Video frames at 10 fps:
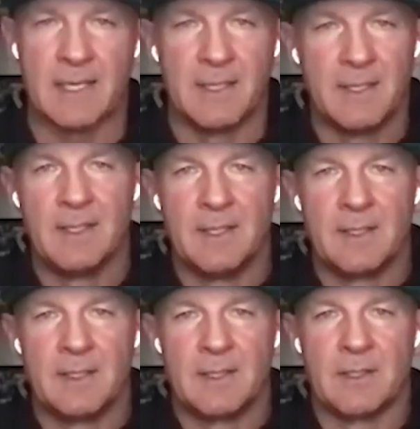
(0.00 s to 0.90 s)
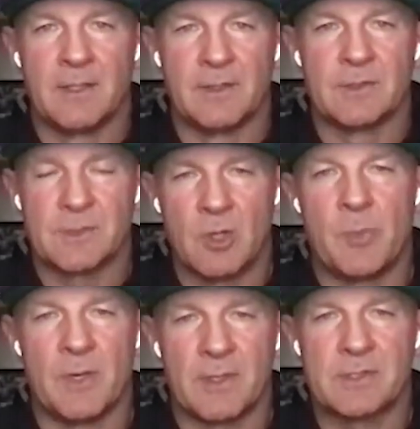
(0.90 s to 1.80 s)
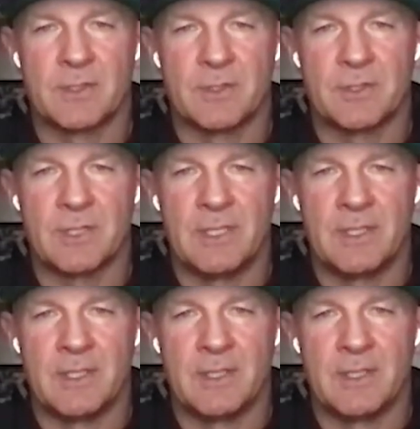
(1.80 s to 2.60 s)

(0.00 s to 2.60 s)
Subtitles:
that?" He goes, "Open heart surgery."